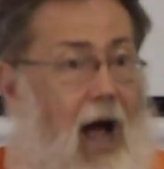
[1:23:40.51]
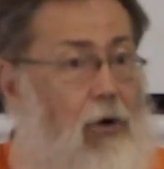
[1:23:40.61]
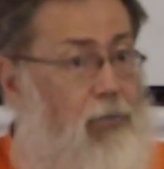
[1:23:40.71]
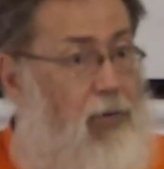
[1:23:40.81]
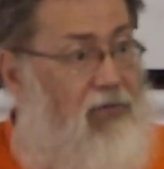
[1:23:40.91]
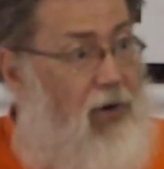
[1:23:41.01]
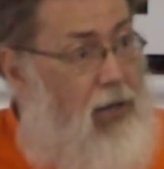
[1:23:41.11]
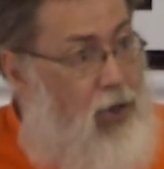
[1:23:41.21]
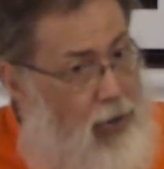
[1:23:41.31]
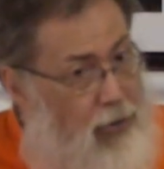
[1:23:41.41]
I would
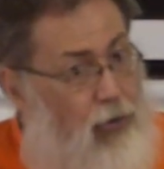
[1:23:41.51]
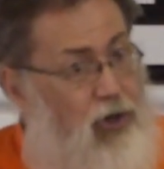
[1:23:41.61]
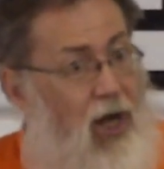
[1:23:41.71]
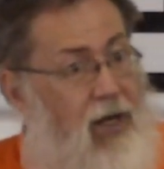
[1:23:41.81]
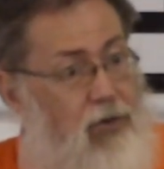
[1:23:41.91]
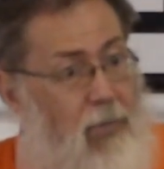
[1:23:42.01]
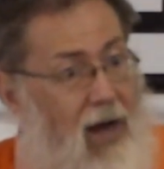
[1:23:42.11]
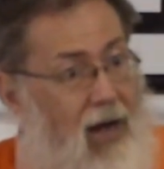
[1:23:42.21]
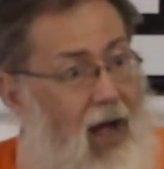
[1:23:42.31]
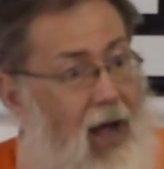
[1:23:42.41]
prefer not to change
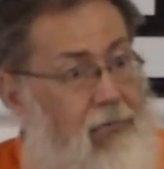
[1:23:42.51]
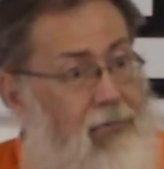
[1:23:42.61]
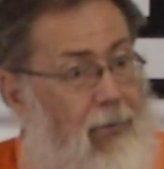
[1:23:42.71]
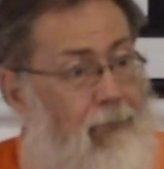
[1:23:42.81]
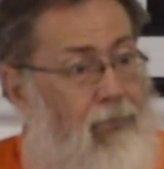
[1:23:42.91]
my life,